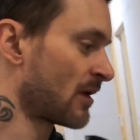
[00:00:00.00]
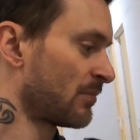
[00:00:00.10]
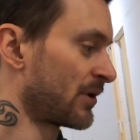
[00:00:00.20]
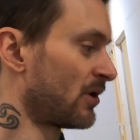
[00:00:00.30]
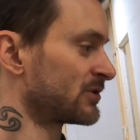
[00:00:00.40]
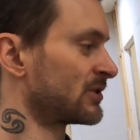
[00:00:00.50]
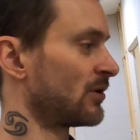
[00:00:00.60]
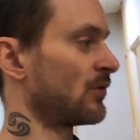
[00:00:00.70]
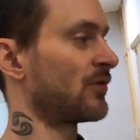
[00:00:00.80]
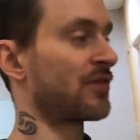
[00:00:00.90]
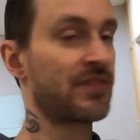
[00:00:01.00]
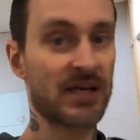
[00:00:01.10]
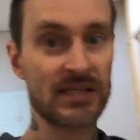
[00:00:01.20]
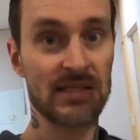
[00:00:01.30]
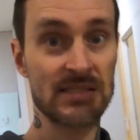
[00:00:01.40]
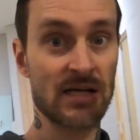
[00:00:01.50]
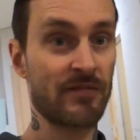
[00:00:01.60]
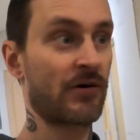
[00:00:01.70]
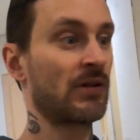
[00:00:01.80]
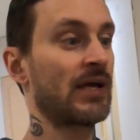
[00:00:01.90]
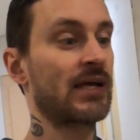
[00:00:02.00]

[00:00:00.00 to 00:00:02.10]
but also the thickness of our